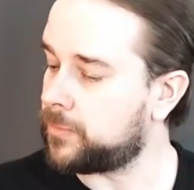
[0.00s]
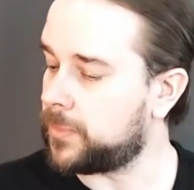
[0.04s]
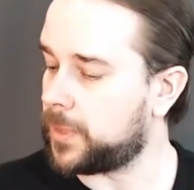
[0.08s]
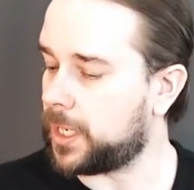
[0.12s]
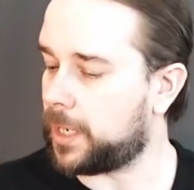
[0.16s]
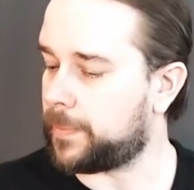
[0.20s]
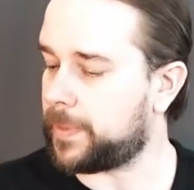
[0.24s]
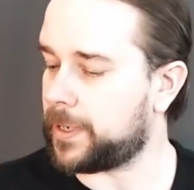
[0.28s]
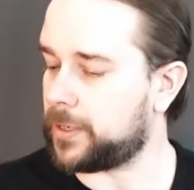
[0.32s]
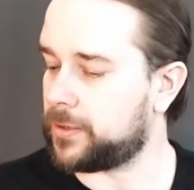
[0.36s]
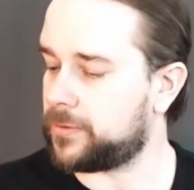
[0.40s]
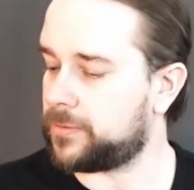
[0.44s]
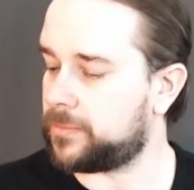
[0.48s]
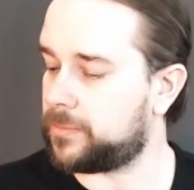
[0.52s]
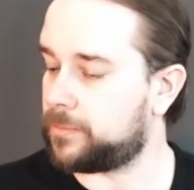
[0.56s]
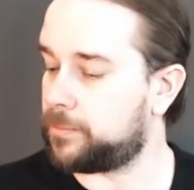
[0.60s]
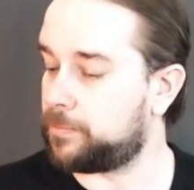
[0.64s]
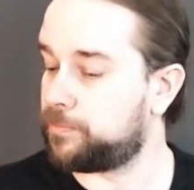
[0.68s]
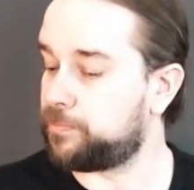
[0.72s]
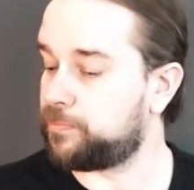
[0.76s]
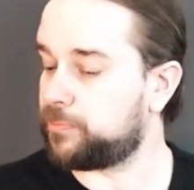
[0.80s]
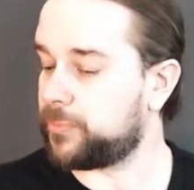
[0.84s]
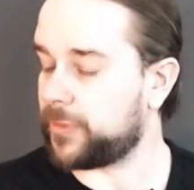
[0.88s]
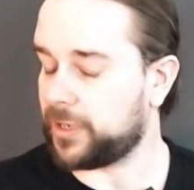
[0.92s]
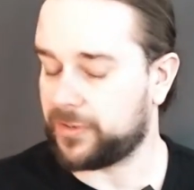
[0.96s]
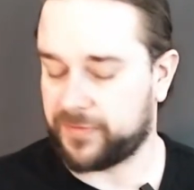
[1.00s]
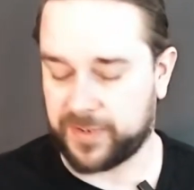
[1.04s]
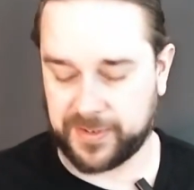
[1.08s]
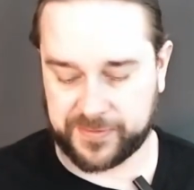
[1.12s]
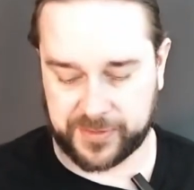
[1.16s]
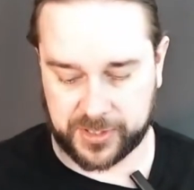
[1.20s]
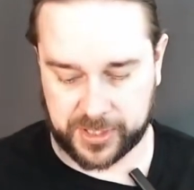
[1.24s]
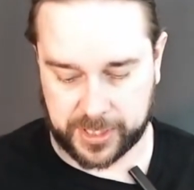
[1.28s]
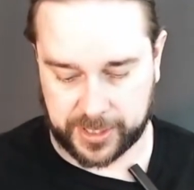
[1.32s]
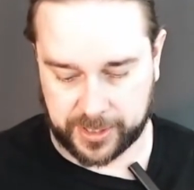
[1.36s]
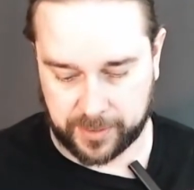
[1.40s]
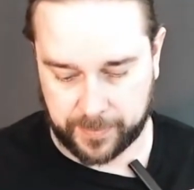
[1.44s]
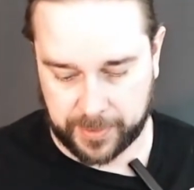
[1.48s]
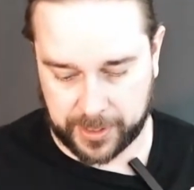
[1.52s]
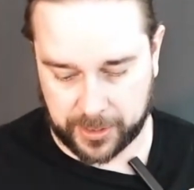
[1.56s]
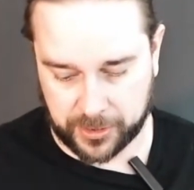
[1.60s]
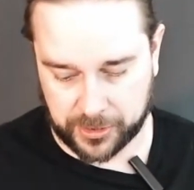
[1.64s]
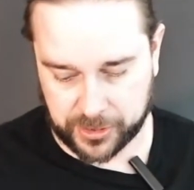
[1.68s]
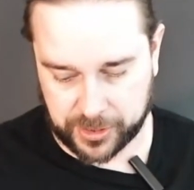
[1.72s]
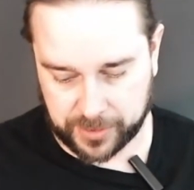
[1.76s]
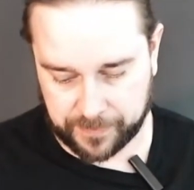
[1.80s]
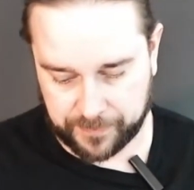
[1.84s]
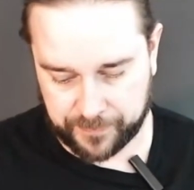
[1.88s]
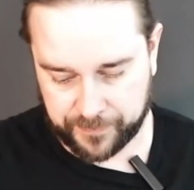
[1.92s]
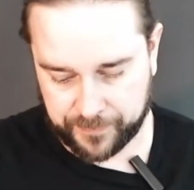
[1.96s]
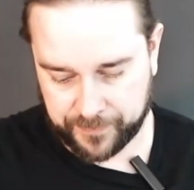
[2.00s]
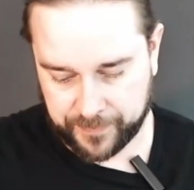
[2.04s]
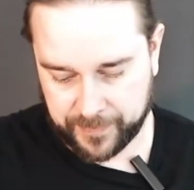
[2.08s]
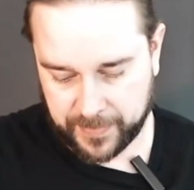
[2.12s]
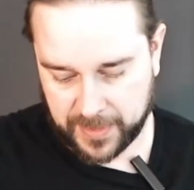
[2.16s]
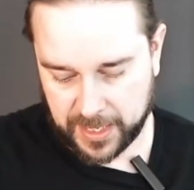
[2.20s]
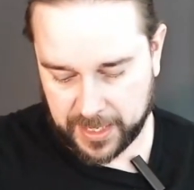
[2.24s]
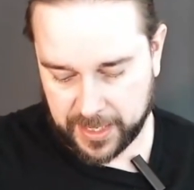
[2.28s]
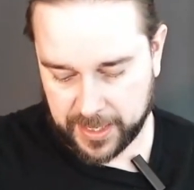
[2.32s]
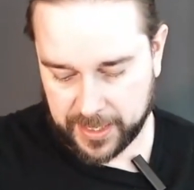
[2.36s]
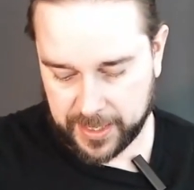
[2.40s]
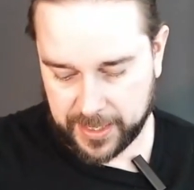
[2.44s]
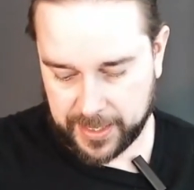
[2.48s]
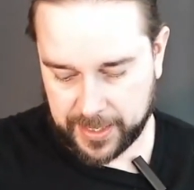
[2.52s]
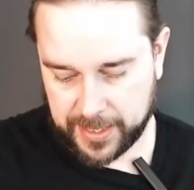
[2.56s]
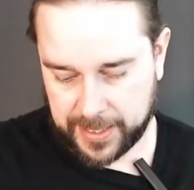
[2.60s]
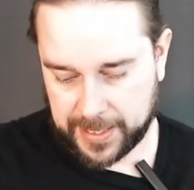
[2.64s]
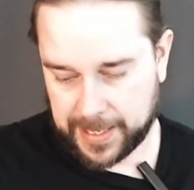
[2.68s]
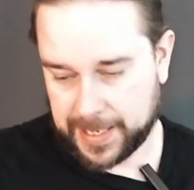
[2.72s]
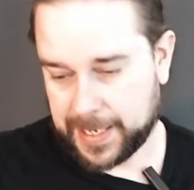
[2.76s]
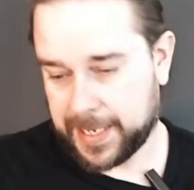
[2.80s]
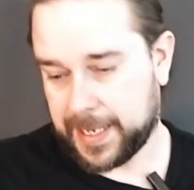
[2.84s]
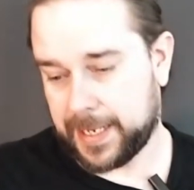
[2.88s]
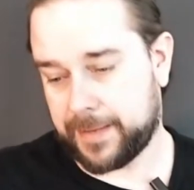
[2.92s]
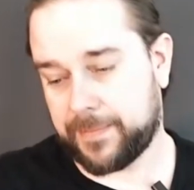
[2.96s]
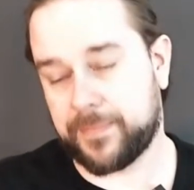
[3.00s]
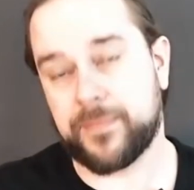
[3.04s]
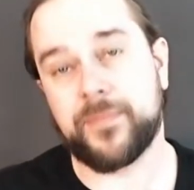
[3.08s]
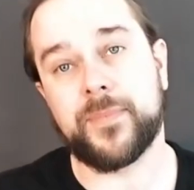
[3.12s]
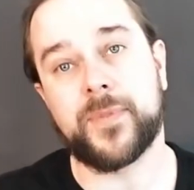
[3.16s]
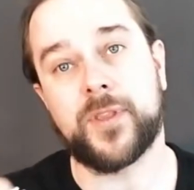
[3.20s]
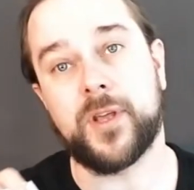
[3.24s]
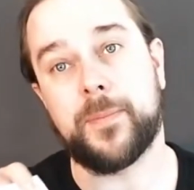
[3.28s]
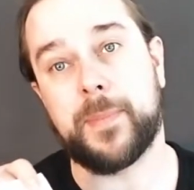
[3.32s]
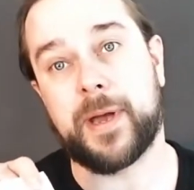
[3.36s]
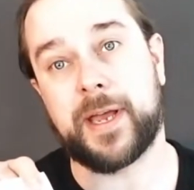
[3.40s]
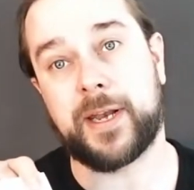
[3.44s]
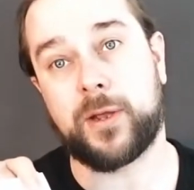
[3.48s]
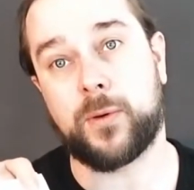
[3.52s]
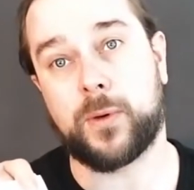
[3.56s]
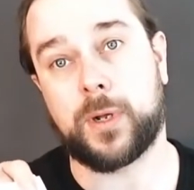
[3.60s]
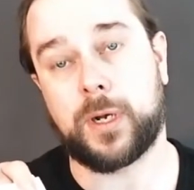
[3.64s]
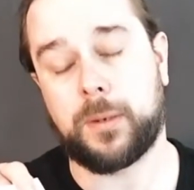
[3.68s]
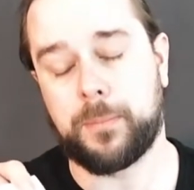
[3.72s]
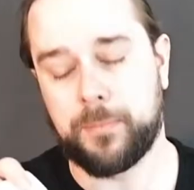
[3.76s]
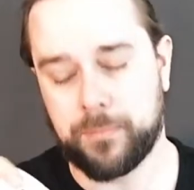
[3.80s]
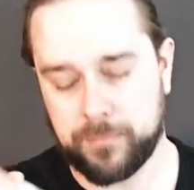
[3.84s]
about 50 centimeters. And the manual.